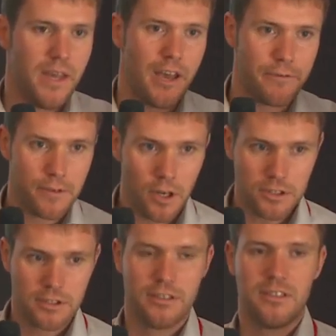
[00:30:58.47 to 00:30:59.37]
If
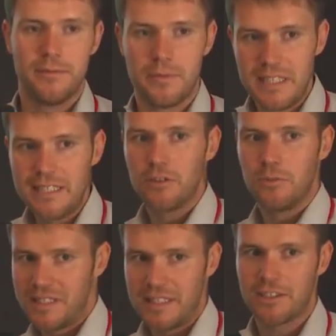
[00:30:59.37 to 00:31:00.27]
not, we need to
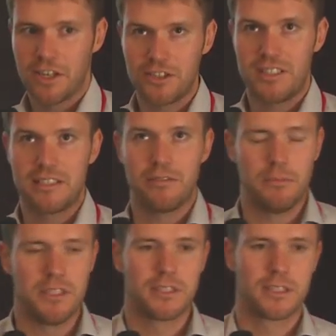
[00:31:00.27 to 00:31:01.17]
rediscuss the
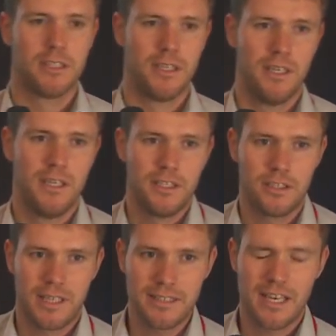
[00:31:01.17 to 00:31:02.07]
agreement.
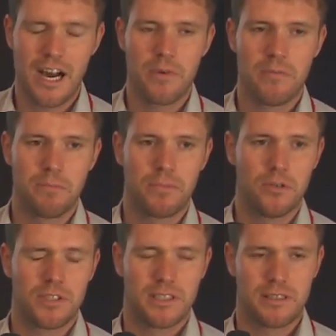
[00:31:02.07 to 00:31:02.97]
So that's how we will
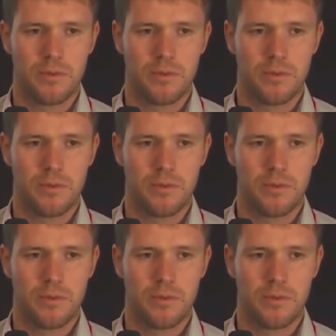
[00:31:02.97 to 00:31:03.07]
process it.